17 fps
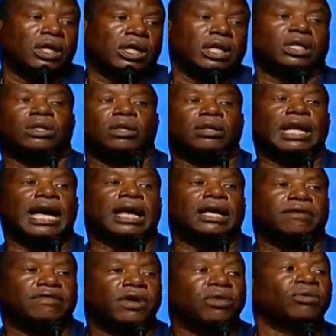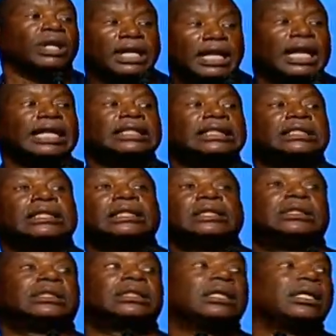in your life.
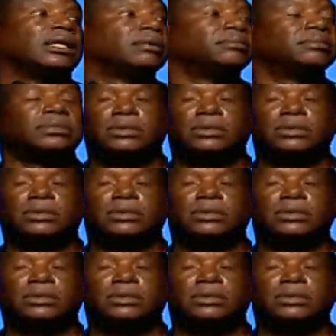Relationship.